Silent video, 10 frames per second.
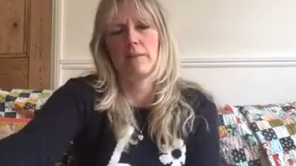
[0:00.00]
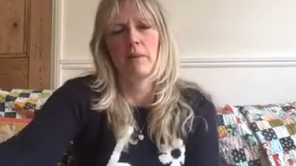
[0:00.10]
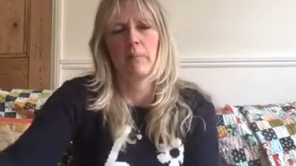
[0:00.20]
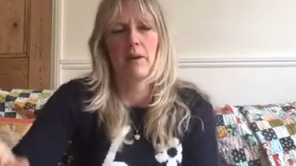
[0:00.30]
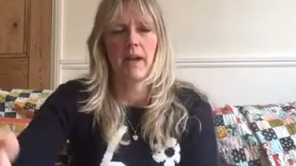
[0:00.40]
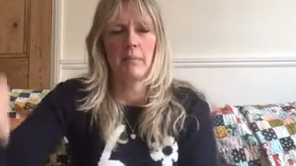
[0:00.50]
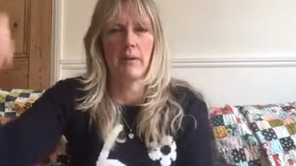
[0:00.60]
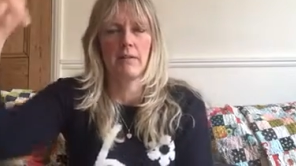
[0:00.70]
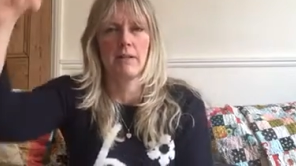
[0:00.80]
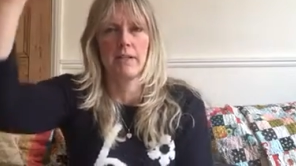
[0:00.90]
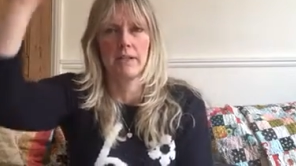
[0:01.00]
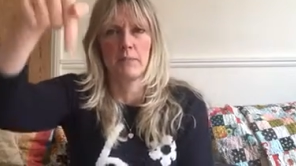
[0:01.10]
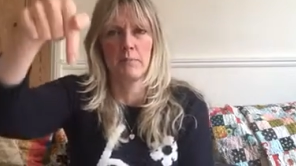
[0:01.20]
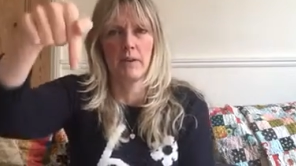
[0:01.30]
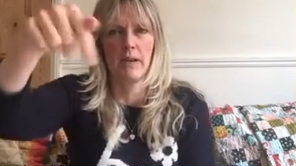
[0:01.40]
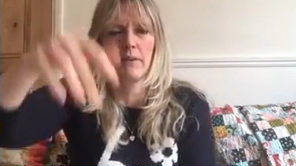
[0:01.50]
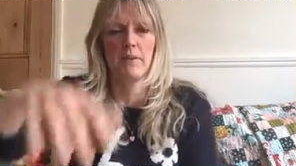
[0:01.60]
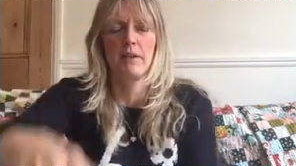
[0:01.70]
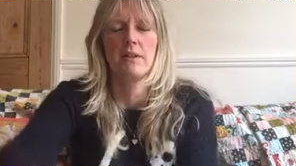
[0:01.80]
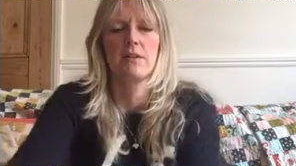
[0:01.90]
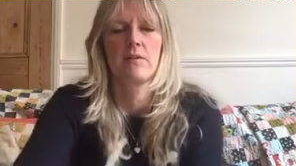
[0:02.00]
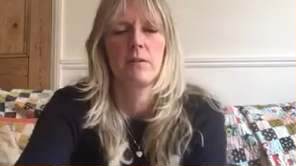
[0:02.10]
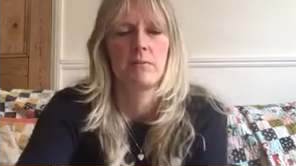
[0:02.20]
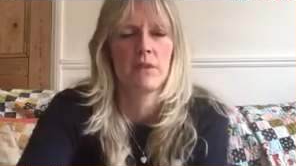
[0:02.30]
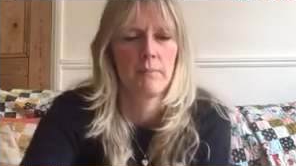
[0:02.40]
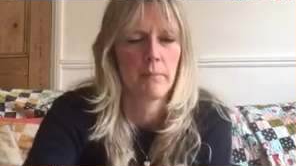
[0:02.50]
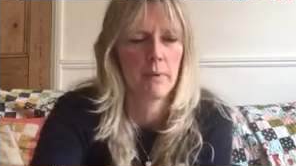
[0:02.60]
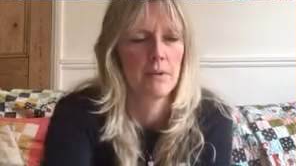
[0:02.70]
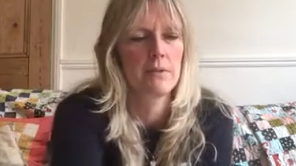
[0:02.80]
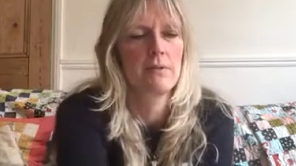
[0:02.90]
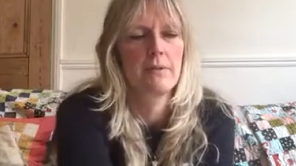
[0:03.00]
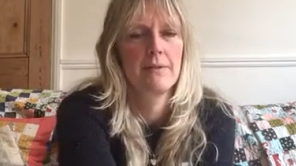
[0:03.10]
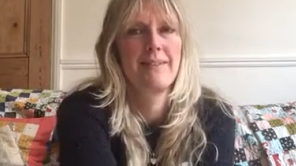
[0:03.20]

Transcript: My PayPal link is below in the description box.